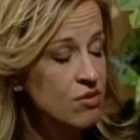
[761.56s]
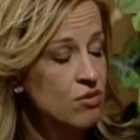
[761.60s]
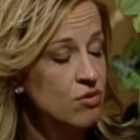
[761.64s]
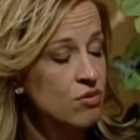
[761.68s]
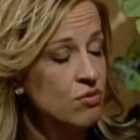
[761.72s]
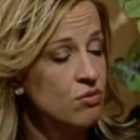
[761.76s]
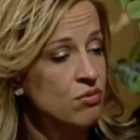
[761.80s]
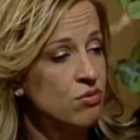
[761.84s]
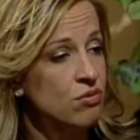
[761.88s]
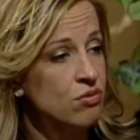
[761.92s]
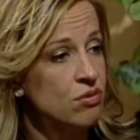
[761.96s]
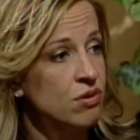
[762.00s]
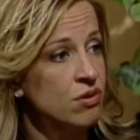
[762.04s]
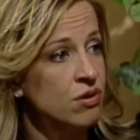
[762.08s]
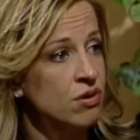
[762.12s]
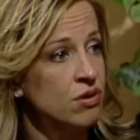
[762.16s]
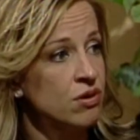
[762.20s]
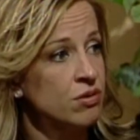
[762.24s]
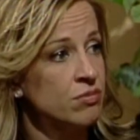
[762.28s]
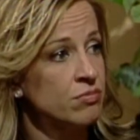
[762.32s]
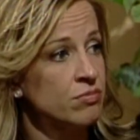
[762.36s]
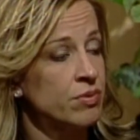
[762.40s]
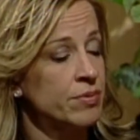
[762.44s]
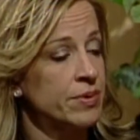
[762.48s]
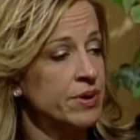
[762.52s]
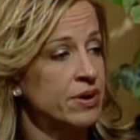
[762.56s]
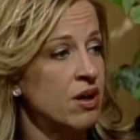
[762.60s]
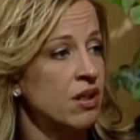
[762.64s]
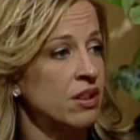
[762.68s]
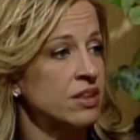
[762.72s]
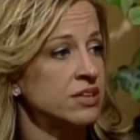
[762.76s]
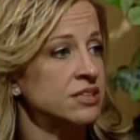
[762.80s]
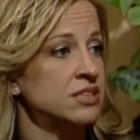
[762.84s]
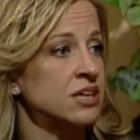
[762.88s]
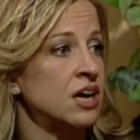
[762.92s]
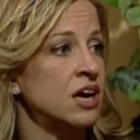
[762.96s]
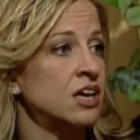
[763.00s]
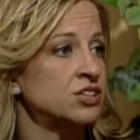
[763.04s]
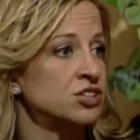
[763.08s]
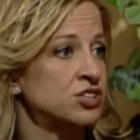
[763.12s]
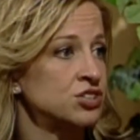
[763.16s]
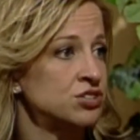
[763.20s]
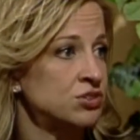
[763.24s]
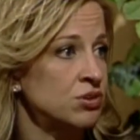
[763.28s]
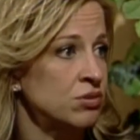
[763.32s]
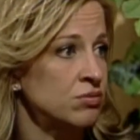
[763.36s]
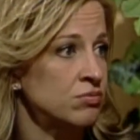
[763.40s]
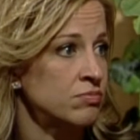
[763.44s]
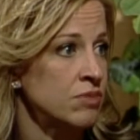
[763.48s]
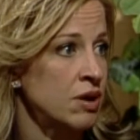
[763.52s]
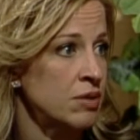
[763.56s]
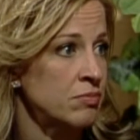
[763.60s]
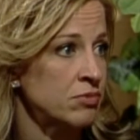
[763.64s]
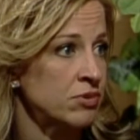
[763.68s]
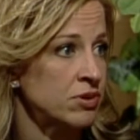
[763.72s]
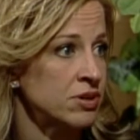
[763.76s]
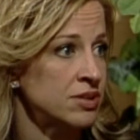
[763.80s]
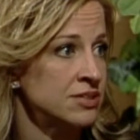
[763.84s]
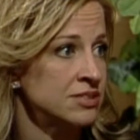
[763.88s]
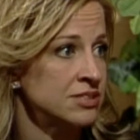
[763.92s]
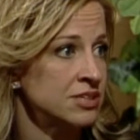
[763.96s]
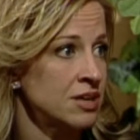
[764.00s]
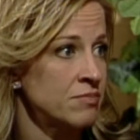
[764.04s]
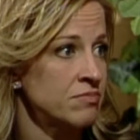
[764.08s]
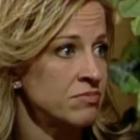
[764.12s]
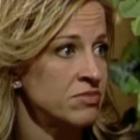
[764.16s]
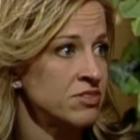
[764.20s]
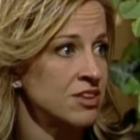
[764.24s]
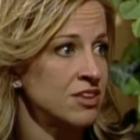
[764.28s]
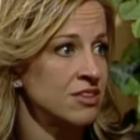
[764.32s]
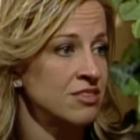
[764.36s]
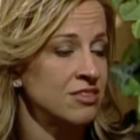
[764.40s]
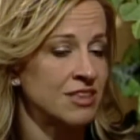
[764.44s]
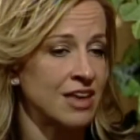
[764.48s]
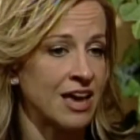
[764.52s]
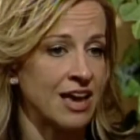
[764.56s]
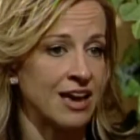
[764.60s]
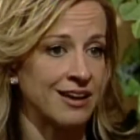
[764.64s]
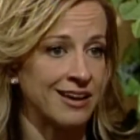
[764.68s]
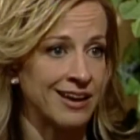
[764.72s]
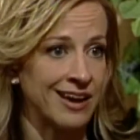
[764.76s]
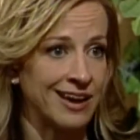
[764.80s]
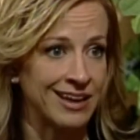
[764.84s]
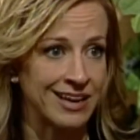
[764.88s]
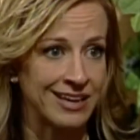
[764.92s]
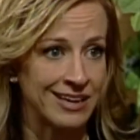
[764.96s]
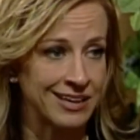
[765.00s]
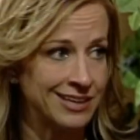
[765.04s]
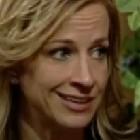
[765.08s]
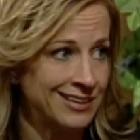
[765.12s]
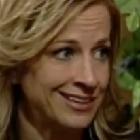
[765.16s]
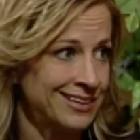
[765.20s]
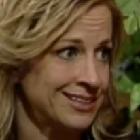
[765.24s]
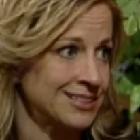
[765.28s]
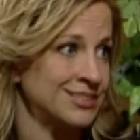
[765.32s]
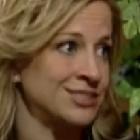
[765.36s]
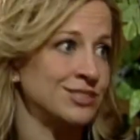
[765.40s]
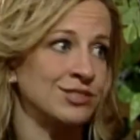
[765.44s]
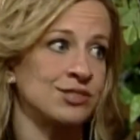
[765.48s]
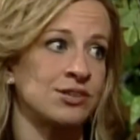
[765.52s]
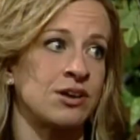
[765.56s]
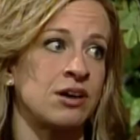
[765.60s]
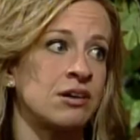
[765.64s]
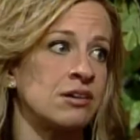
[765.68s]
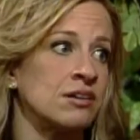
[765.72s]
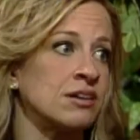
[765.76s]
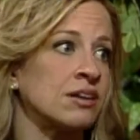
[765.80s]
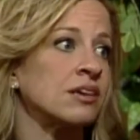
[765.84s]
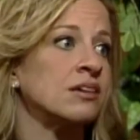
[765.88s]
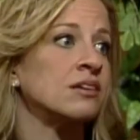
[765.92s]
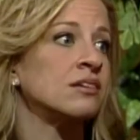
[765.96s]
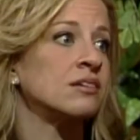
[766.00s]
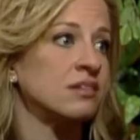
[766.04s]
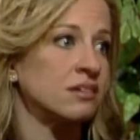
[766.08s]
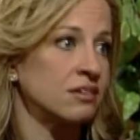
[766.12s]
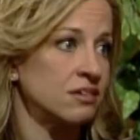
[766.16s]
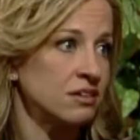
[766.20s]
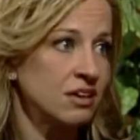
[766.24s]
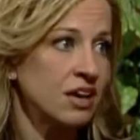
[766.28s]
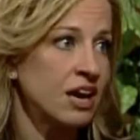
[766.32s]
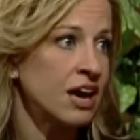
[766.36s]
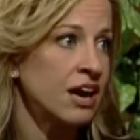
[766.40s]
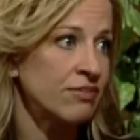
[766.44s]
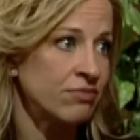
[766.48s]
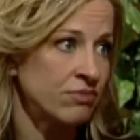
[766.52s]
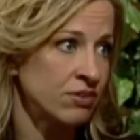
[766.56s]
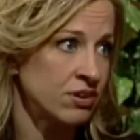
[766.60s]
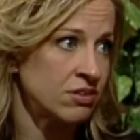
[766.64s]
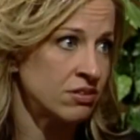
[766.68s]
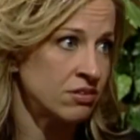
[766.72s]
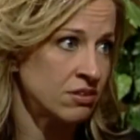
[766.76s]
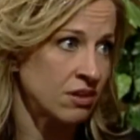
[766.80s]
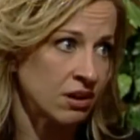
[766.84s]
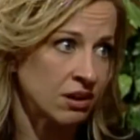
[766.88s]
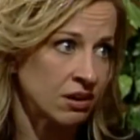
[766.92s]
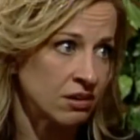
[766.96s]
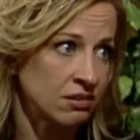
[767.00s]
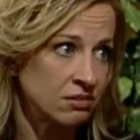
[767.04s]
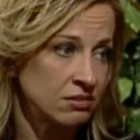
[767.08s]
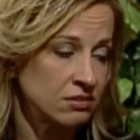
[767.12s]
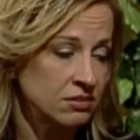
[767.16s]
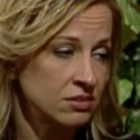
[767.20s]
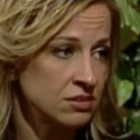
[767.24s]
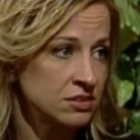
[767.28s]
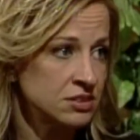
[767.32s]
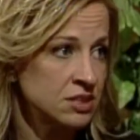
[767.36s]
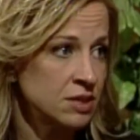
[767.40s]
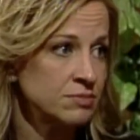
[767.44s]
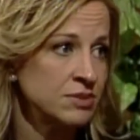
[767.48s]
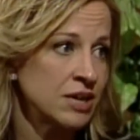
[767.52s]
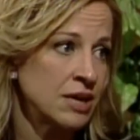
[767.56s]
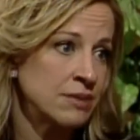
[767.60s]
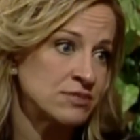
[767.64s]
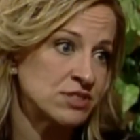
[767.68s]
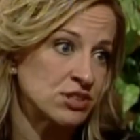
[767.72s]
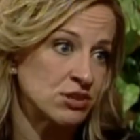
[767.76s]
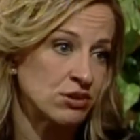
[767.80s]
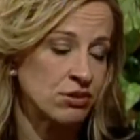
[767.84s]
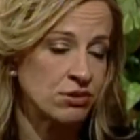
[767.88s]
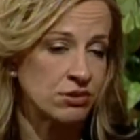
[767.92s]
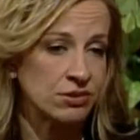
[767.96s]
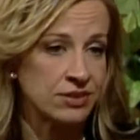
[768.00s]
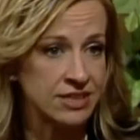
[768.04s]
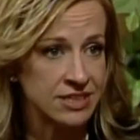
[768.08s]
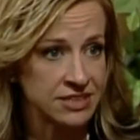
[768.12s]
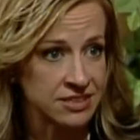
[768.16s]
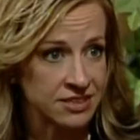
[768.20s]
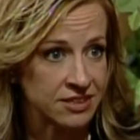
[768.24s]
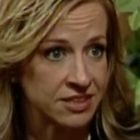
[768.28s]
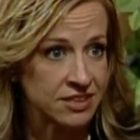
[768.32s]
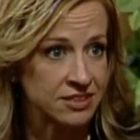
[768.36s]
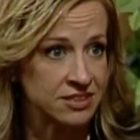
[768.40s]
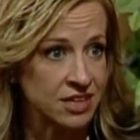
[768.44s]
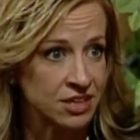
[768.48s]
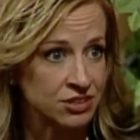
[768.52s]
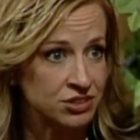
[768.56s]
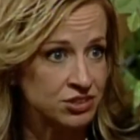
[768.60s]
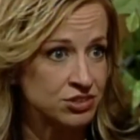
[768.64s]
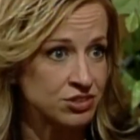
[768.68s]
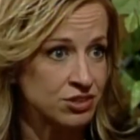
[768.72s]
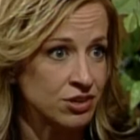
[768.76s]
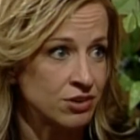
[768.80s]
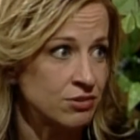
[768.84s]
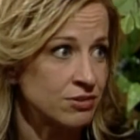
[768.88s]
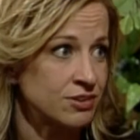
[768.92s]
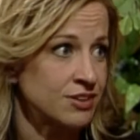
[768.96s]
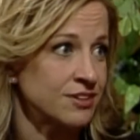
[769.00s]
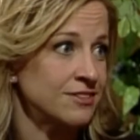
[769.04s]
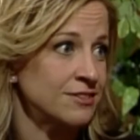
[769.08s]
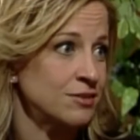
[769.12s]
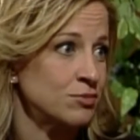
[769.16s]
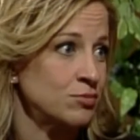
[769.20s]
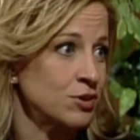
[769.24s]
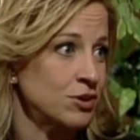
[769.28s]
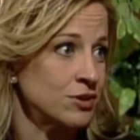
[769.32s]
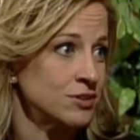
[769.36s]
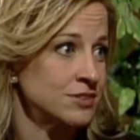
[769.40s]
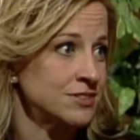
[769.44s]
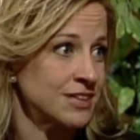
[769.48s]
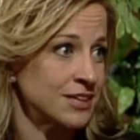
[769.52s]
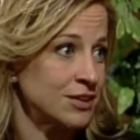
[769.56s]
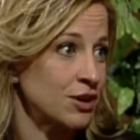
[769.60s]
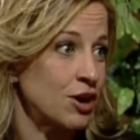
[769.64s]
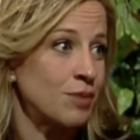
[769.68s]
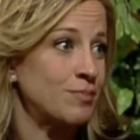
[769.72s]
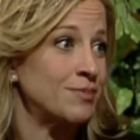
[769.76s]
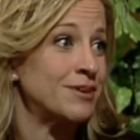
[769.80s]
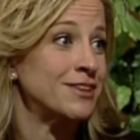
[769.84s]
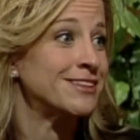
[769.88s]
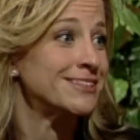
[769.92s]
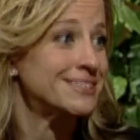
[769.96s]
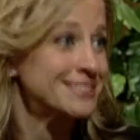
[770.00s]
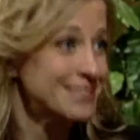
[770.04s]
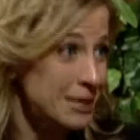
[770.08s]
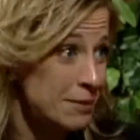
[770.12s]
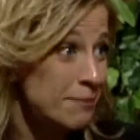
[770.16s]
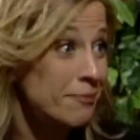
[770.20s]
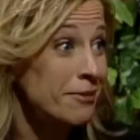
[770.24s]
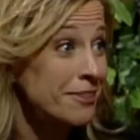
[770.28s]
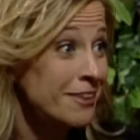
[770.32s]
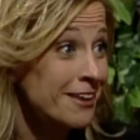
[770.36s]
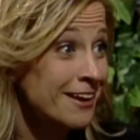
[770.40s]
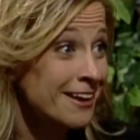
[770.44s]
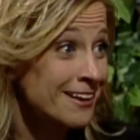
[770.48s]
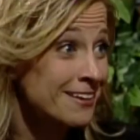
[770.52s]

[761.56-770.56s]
or what we call a touchstone memory, something that kind of kick-started everything. Sometimes the earliest and the touchstone and the worst can all be the same thing.